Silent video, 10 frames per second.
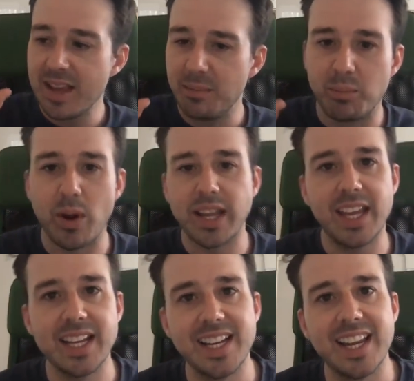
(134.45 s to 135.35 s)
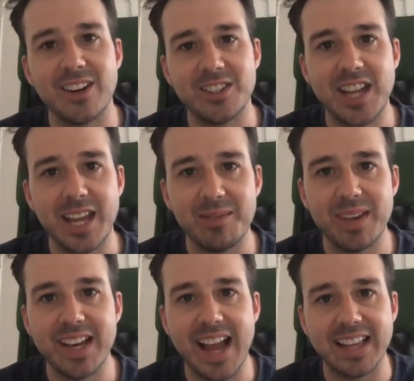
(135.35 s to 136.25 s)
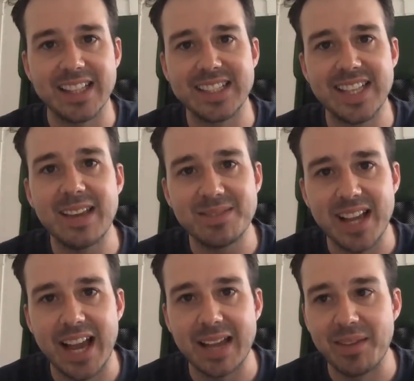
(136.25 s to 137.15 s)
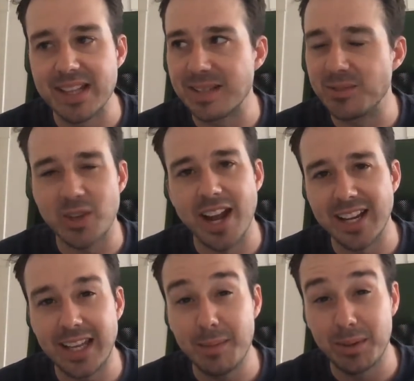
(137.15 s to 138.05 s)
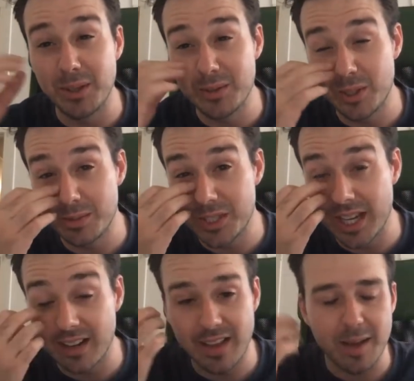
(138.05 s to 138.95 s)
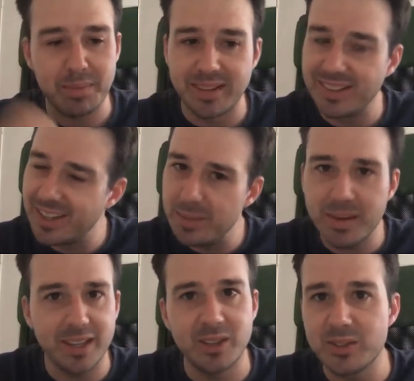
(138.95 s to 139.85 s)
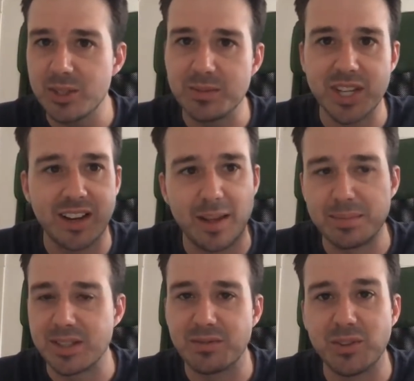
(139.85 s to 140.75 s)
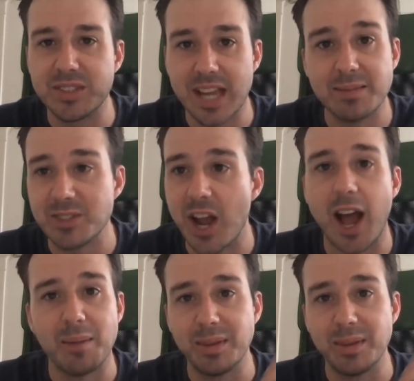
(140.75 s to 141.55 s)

breaking into entertainment at the same time as I'm trying to keep a YouTube channel up, and keeping a YouTube channel up is a full-time job,